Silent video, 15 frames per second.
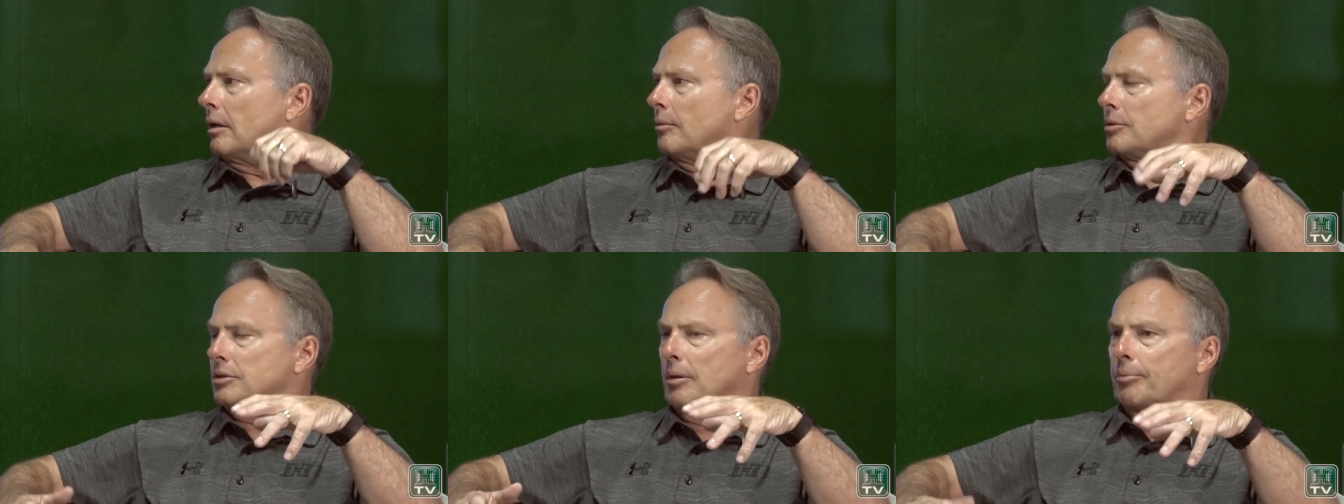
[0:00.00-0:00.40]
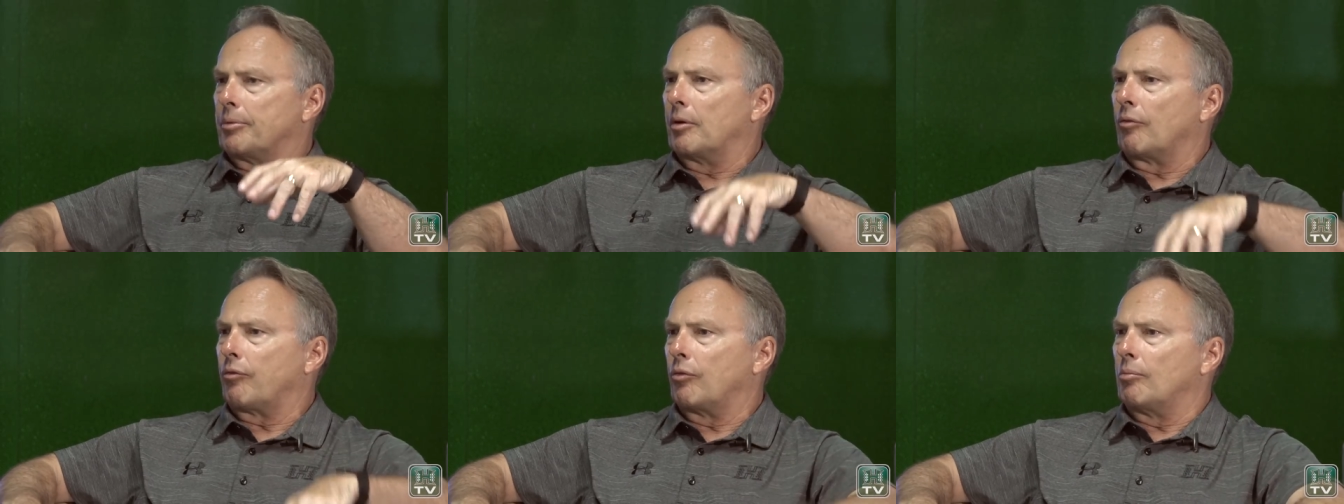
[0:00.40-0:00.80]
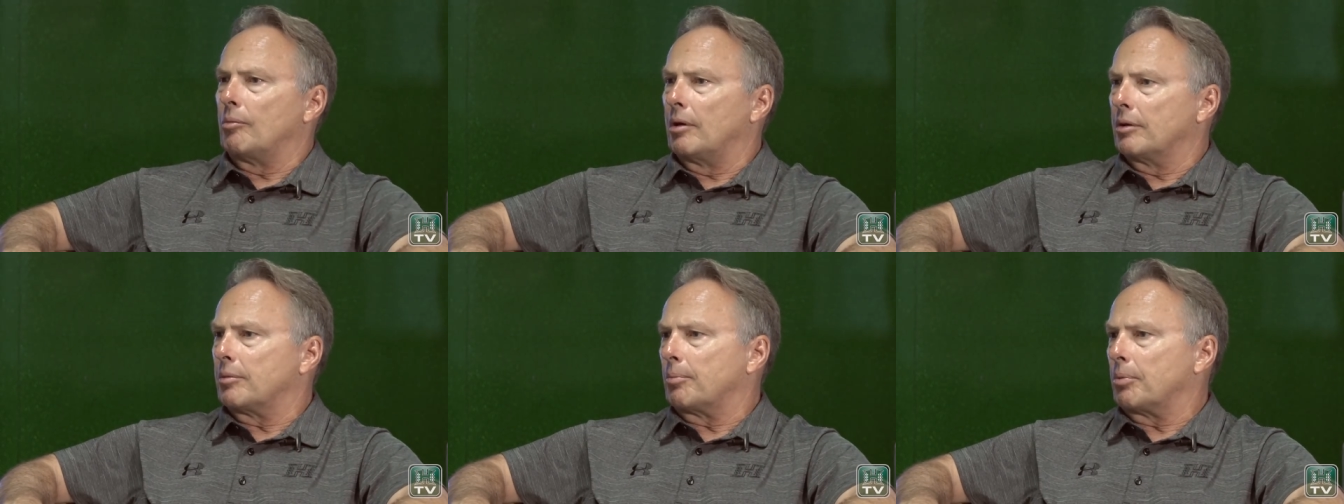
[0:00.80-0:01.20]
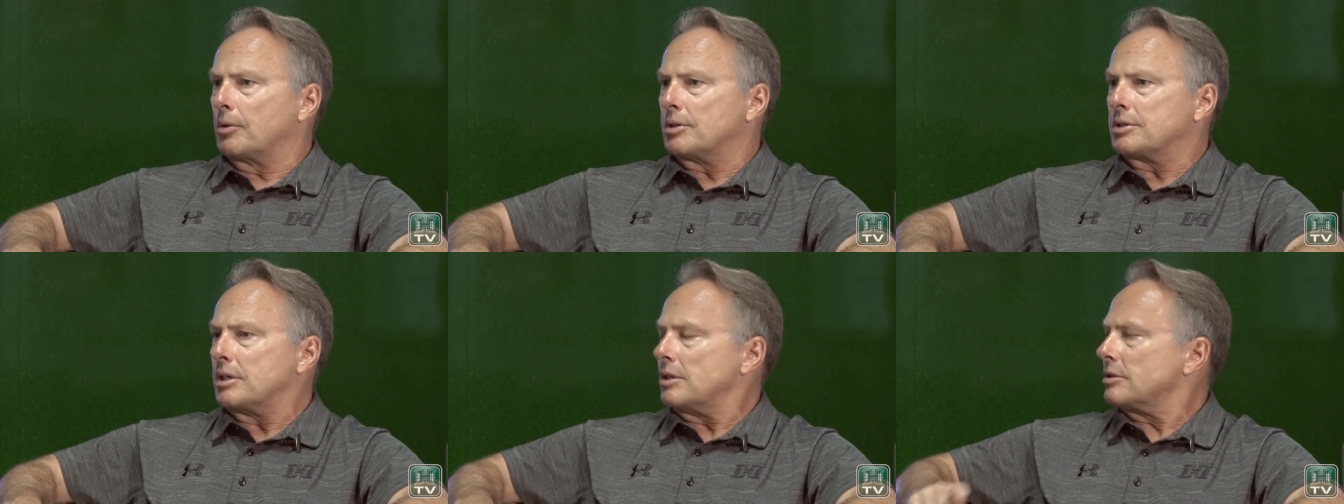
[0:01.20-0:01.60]
I was up there for a month
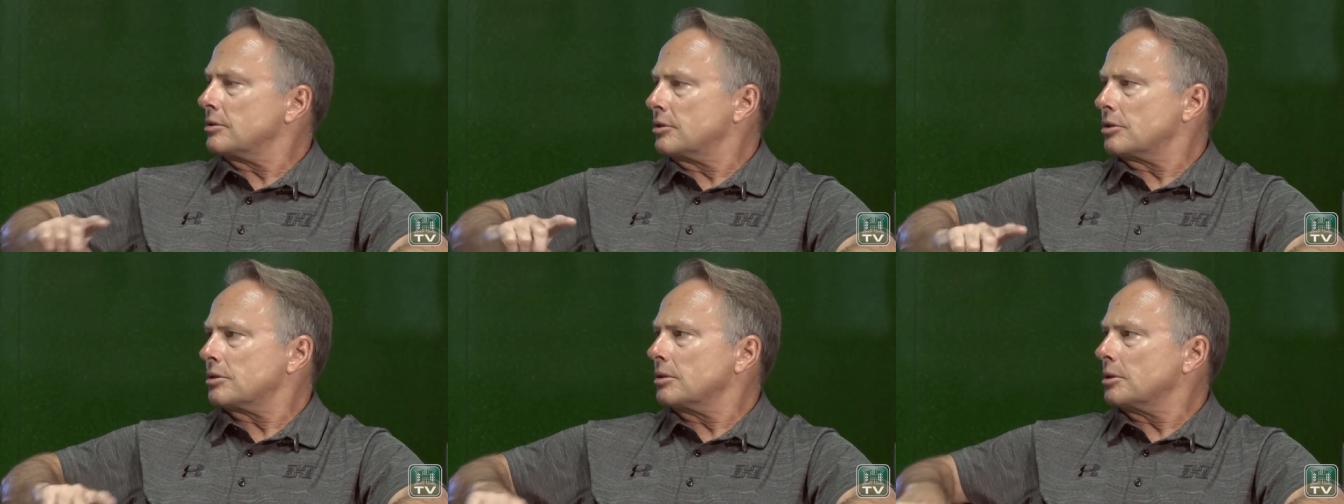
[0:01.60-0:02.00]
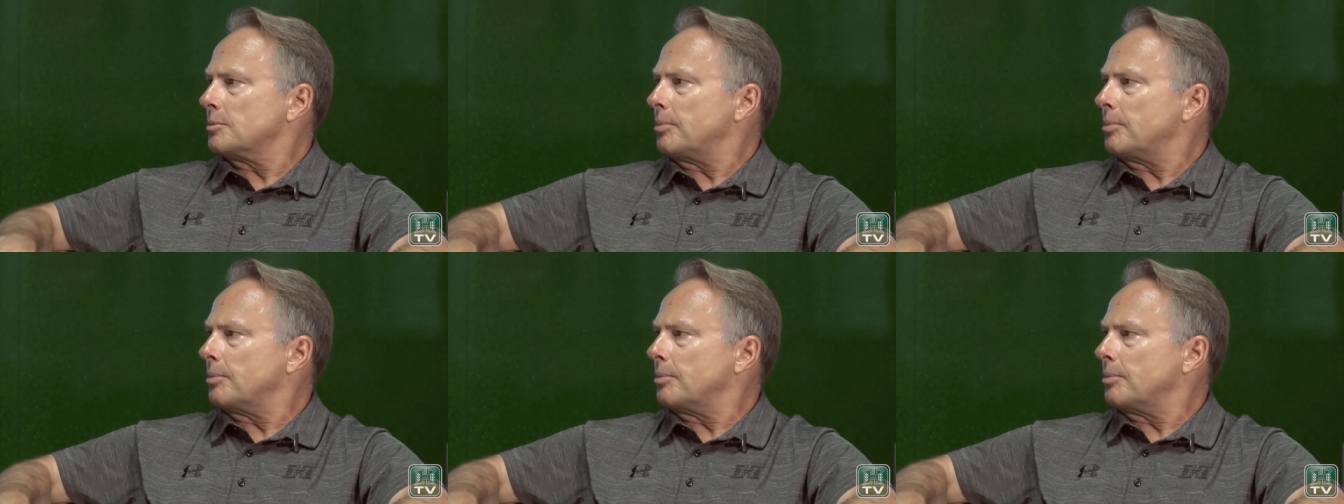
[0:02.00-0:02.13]
preseason just this